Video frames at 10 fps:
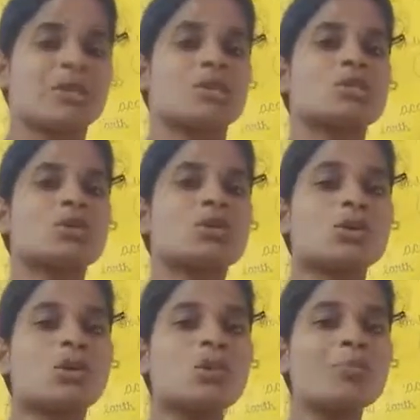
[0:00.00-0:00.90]
So
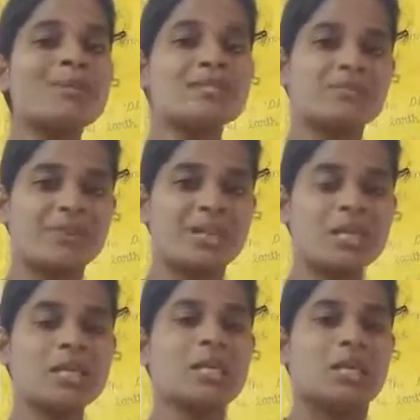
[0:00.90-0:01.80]
globe is
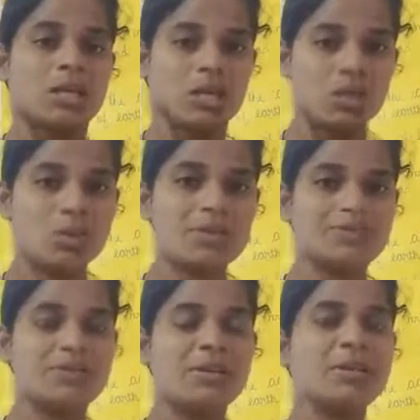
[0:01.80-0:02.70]
very
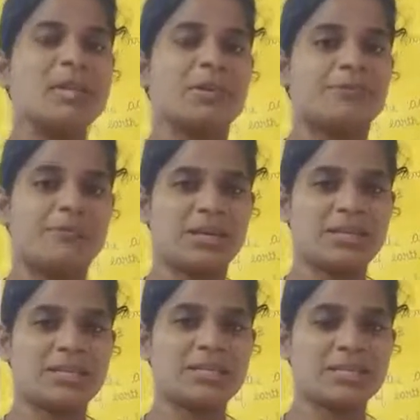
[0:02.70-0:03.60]
useful for
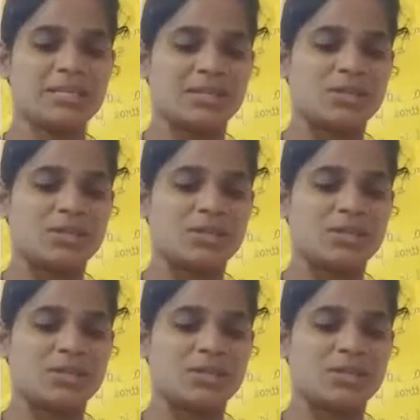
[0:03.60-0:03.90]
us